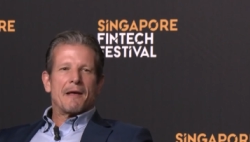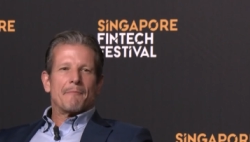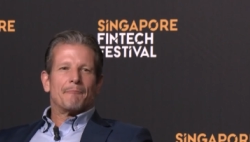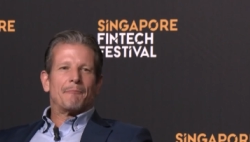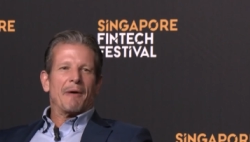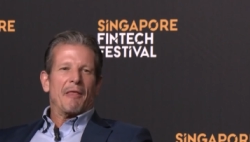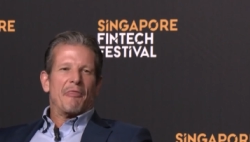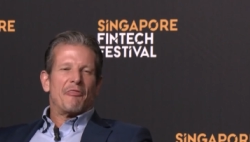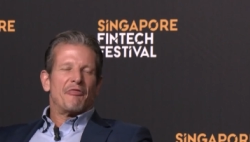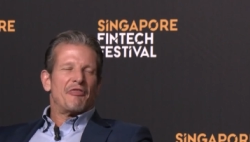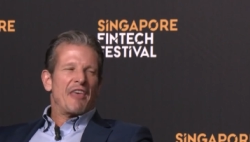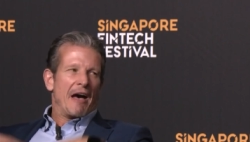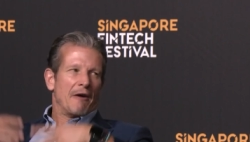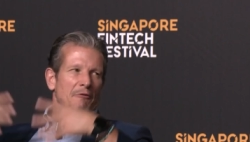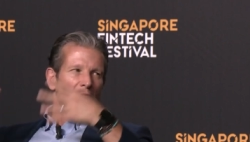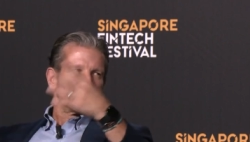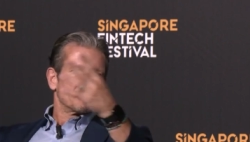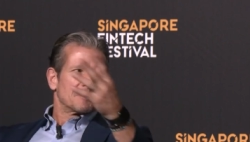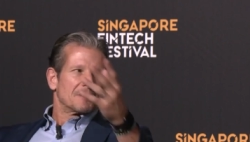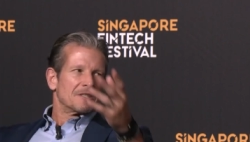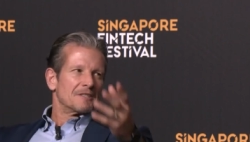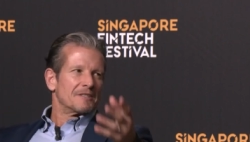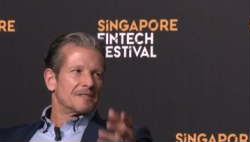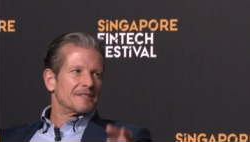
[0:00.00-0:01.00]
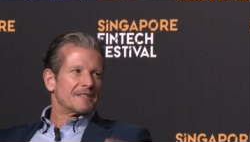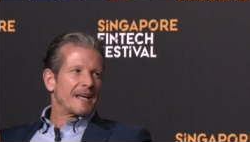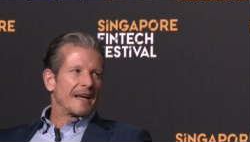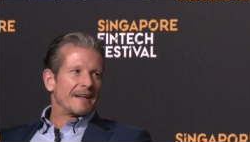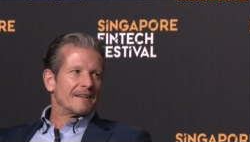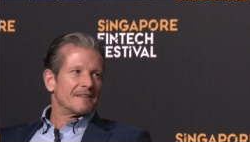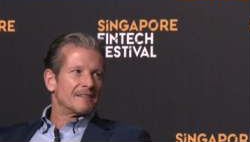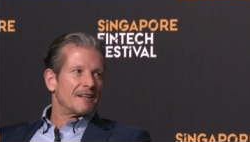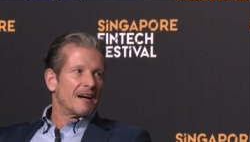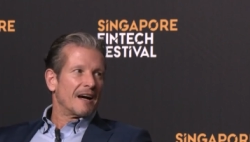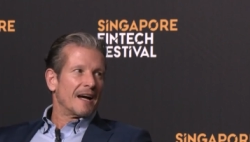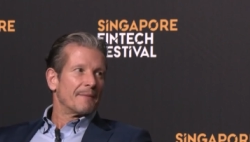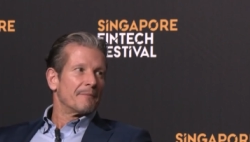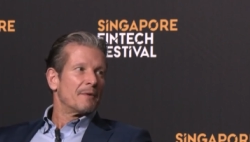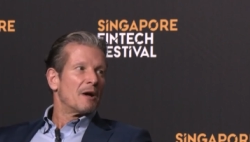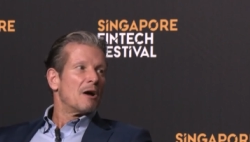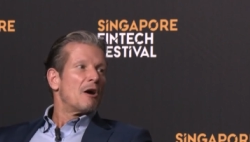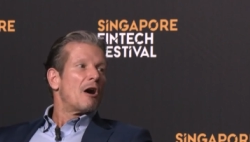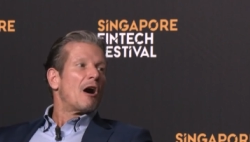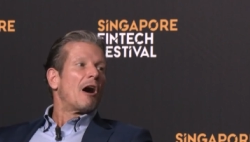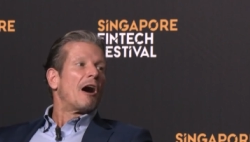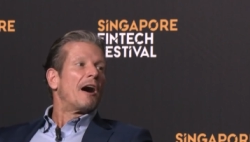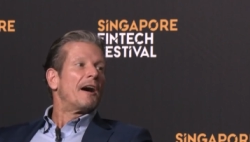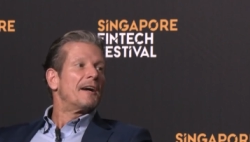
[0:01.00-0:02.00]
but thousands at a time,
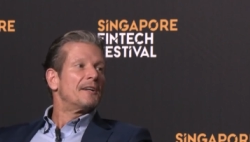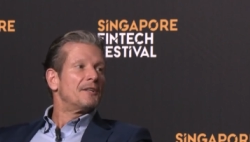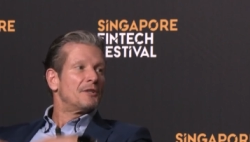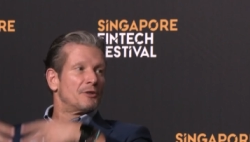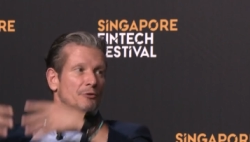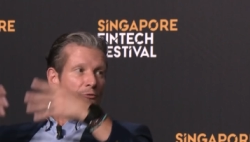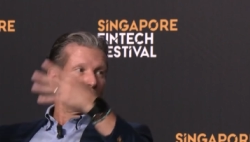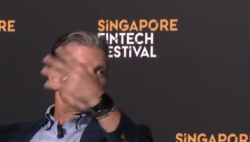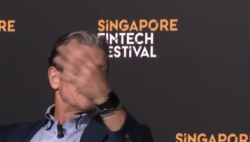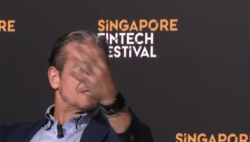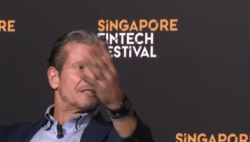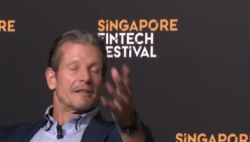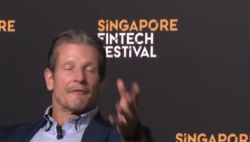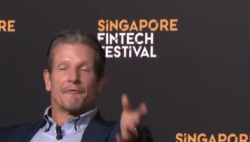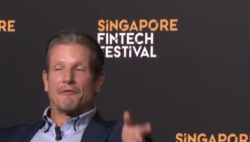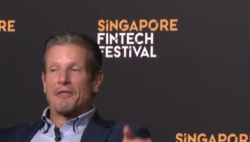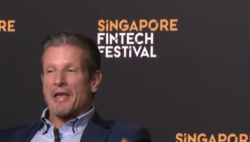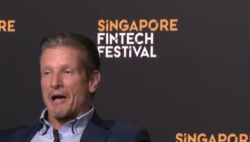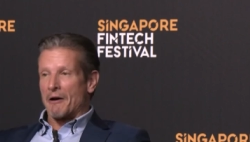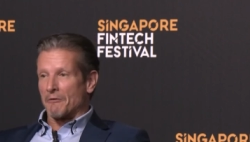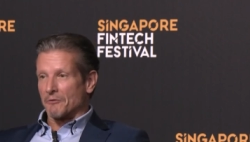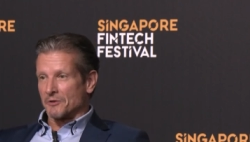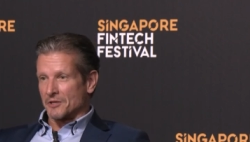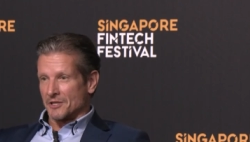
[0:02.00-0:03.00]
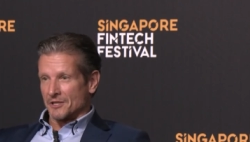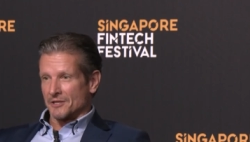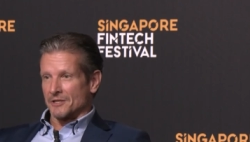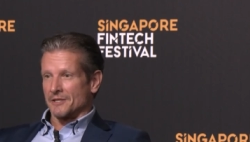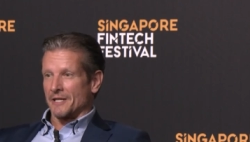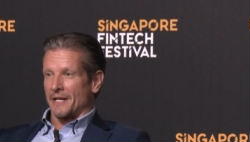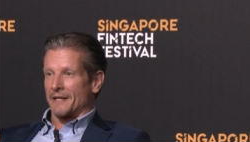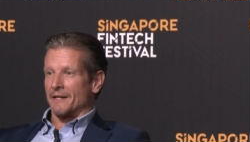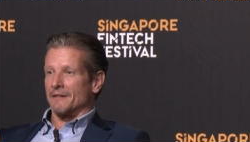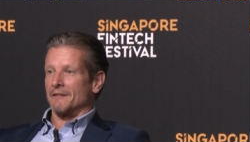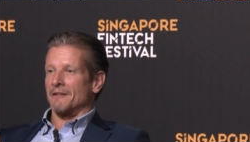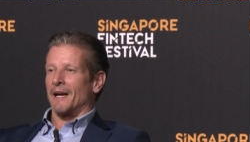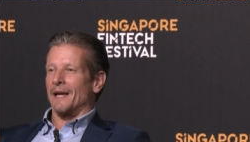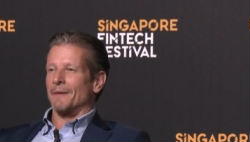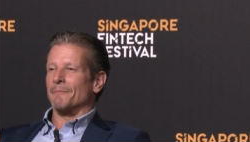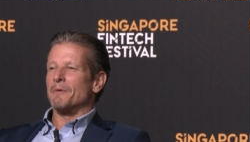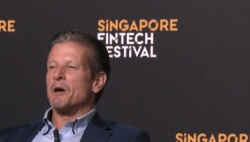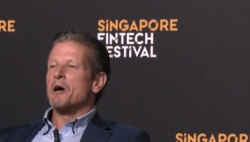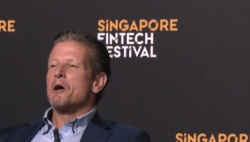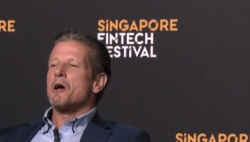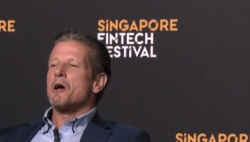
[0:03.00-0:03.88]
hundreds of thousands at a time,